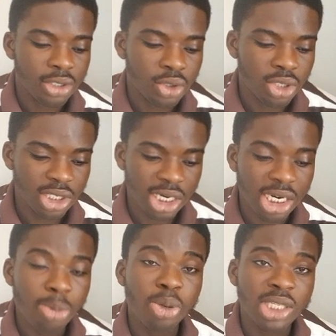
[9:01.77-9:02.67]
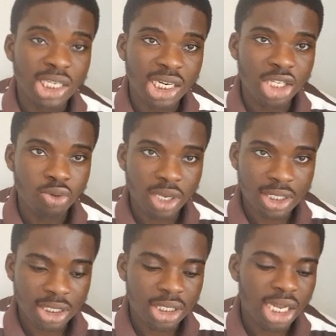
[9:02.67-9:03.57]
So this is another point on the networks
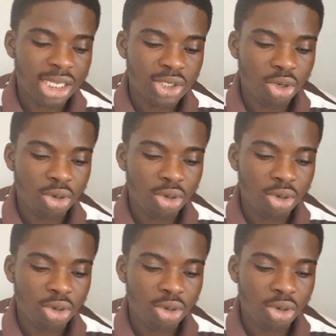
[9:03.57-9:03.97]
in large